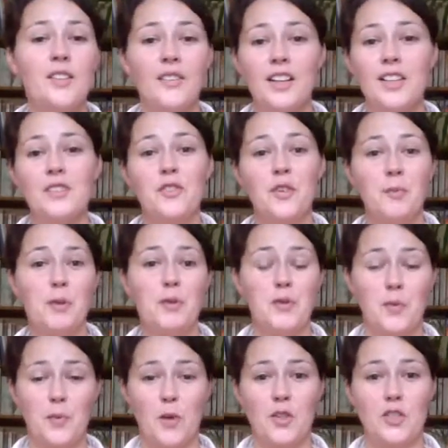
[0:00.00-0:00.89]
thanks very much
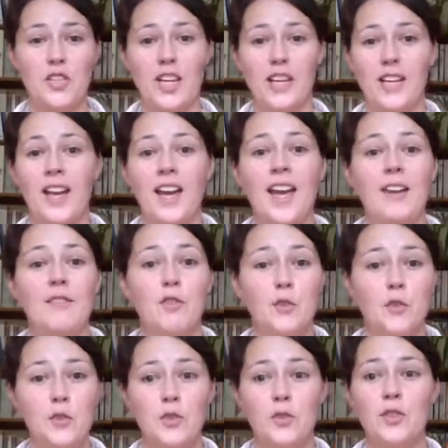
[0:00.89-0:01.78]
for watching. If
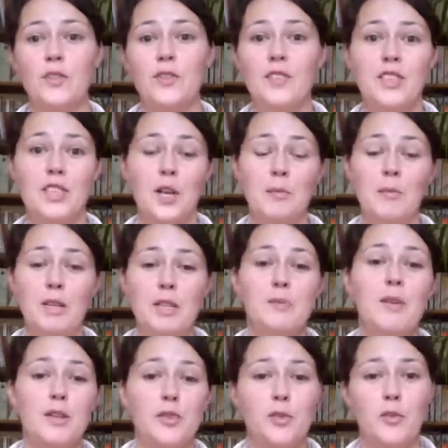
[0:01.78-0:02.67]
you enjoyed the video, please
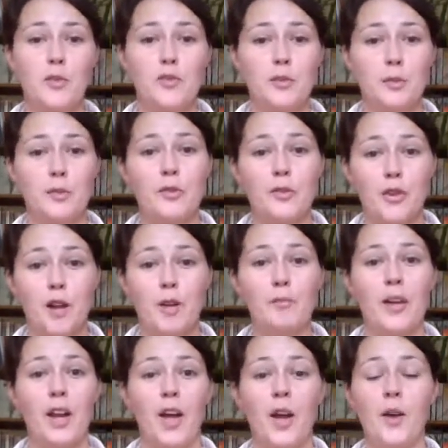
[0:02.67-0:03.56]
make sure you
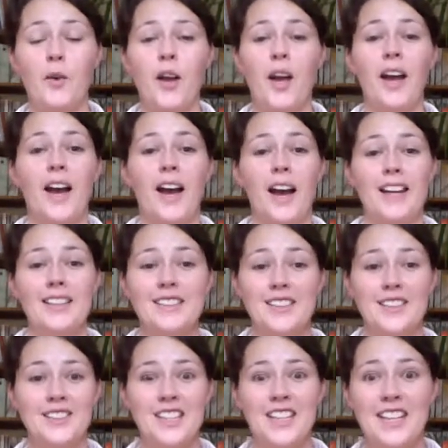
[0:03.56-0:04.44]
subscribe below, and
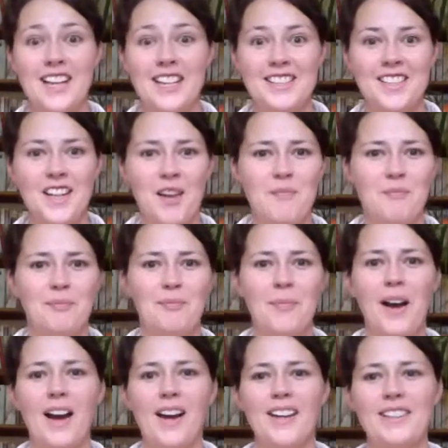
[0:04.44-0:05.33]
I'll see you next time.
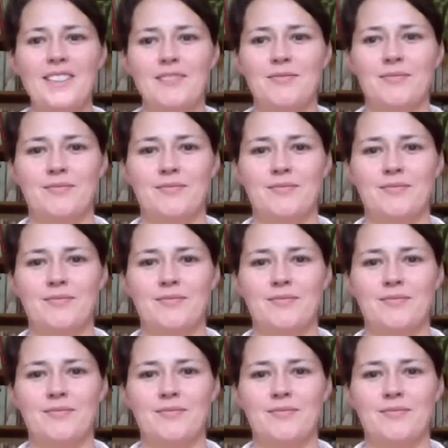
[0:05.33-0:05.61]
Bye!